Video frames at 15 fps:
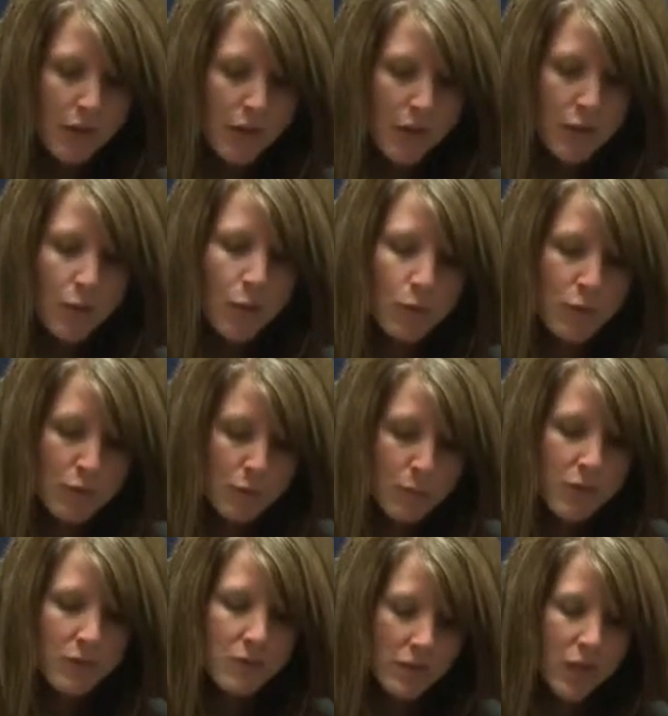in order to
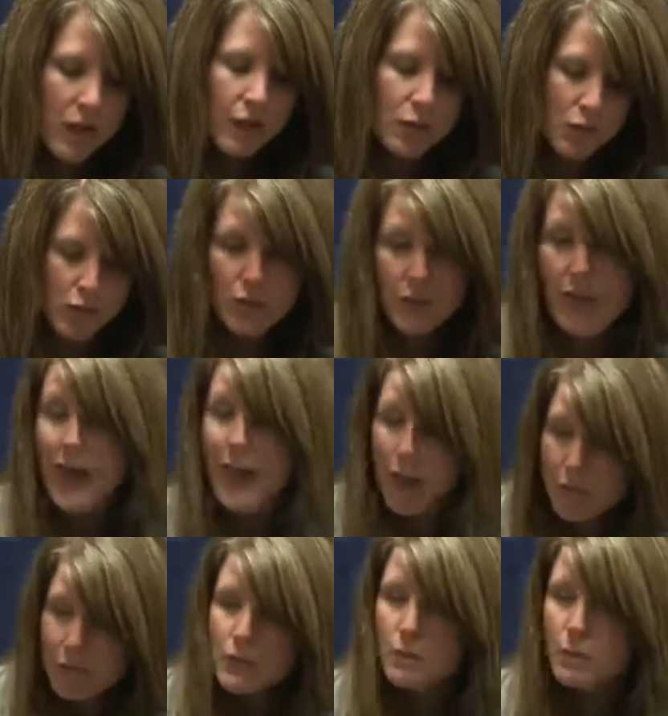build scale, you're going to
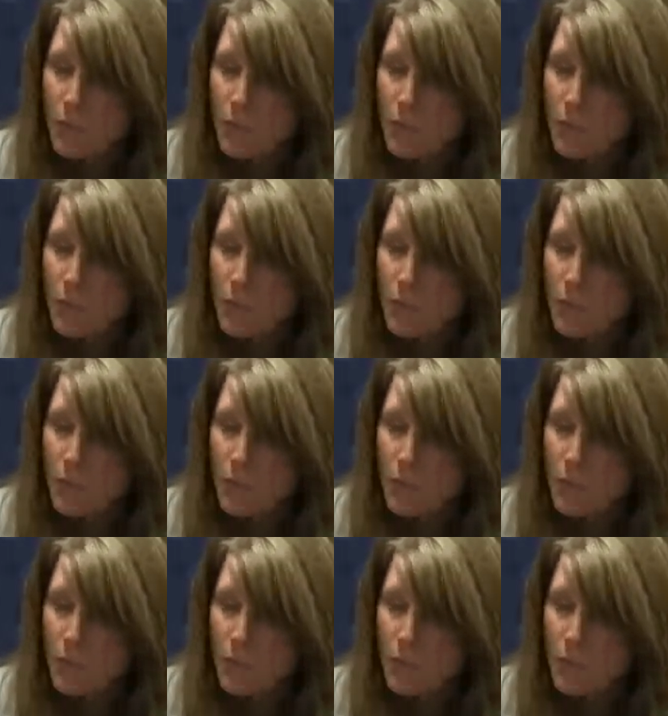have